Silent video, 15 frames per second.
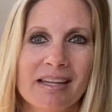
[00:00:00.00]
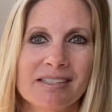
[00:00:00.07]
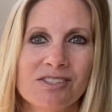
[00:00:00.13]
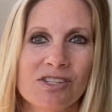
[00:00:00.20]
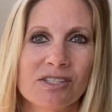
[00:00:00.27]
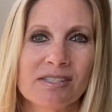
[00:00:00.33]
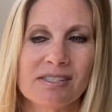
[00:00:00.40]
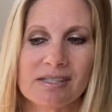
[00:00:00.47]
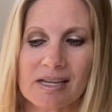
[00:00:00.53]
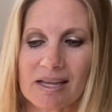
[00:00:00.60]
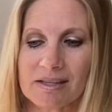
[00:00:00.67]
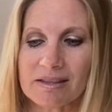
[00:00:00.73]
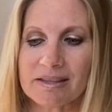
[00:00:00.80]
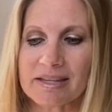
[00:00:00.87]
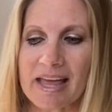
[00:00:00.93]
just
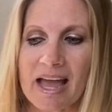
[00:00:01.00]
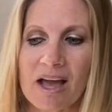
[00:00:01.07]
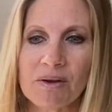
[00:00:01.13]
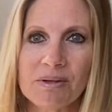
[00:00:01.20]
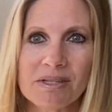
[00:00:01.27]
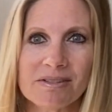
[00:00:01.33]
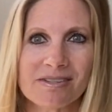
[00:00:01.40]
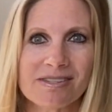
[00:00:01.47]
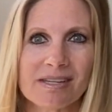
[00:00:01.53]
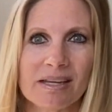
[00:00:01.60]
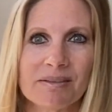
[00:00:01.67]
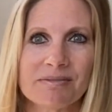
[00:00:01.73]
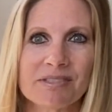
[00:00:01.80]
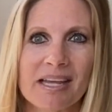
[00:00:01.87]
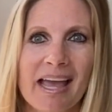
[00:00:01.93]
allow
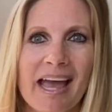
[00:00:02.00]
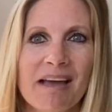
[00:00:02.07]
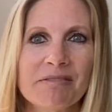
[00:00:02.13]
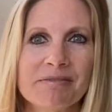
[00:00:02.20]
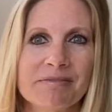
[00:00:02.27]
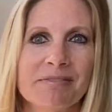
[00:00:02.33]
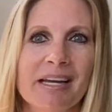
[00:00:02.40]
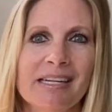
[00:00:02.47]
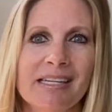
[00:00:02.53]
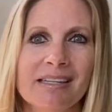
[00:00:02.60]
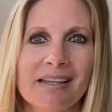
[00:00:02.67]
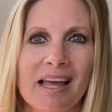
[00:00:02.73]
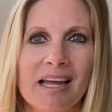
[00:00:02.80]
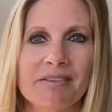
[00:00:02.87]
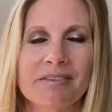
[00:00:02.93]
yourself to have fun in
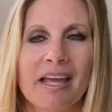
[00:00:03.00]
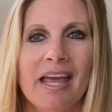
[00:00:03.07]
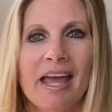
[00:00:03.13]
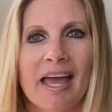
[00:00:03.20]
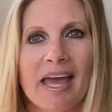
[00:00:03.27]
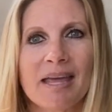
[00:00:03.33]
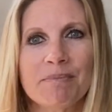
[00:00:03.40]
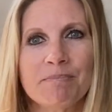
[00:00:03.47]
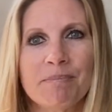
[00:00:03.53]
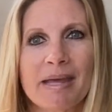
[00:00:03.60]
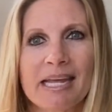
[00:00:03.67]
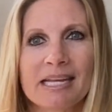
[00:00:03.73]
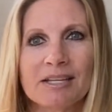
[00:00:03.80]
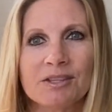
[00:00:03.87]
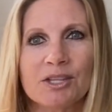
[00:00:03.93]
life and
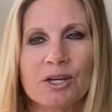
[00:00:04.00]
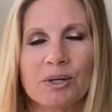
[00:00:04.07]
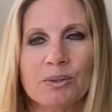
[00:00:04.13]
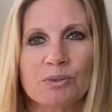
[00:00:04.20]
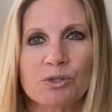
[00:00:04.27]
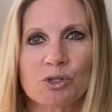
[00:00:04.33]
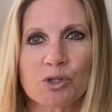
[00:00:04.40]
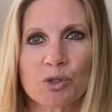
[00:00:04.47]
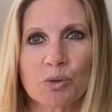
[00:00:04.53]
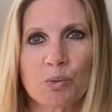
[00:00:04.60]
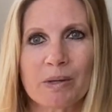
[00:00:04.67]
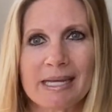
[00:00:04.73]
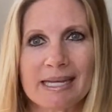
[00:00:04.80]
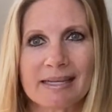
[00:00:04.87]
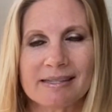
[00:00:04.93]
make those
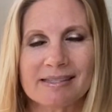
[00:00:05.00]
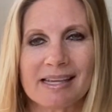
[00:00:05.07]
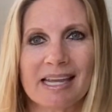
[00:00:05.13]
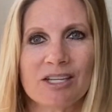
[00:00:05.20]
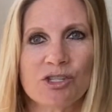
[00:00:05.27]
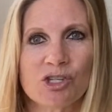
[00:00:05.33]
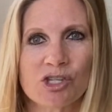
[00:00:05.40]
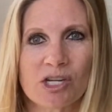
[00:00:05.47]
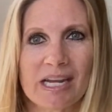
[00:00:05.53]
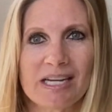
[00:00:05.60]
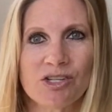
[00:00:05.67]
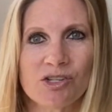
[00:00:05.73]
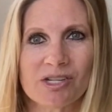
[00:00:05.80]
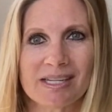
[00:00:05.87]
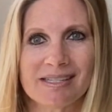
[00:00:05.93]
tweaks and
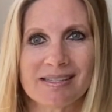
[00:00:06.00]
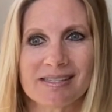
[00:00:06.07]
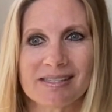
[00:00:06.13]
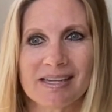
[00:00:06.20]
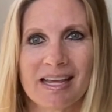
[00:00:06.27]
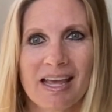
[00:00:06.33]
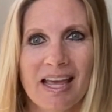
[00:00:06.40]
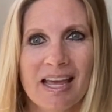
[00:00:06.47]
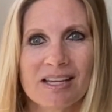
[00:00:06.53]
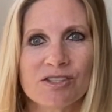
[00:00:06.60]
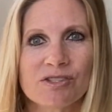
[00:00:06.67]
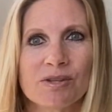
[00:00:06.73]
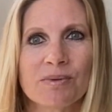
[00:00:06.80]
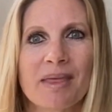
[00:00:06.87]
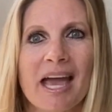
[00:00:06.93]
changes
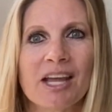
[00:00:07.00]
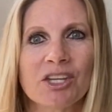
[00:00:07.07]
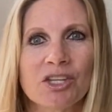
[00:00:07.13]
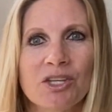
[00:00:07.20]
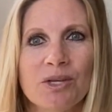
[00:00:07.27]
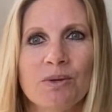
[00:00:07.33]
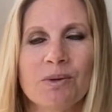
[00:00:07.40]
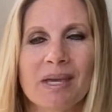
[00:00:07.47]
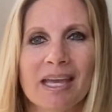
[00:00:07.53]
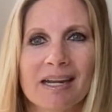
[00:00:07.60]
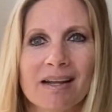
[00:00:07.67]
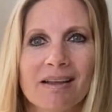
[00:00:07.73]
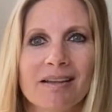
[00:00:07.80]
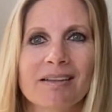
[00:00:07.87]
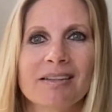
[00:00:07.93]
so that you
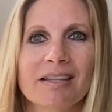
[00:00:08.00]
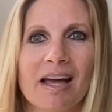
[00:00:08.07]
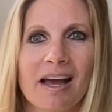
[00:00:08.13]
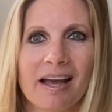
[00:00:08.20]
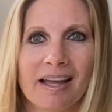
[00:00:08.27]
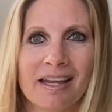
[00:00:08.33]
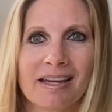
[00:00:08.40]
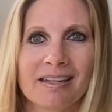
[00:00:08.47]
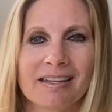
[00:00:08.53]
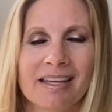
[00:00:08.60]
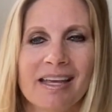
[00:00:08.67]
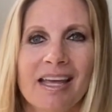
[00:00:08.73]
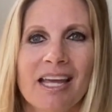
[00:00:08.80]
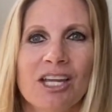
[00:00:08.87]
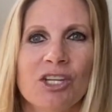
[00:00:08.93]
can align
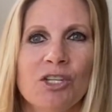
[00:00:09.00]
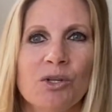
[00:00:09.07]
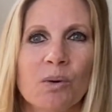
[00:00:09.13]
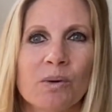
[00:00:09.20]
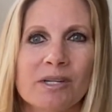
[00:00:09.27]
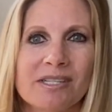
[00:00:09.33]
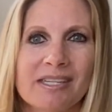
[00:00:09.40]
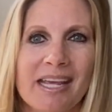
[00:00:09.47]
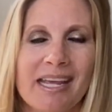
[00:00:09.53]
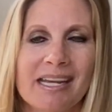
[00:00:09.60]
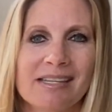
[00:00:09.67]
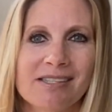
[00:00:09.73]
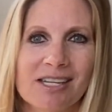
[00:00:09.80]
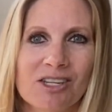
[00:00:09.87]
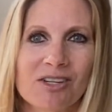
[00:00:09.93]
your
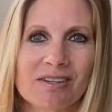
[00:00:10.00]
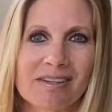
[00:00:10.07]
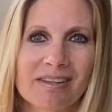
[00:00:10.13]
days and your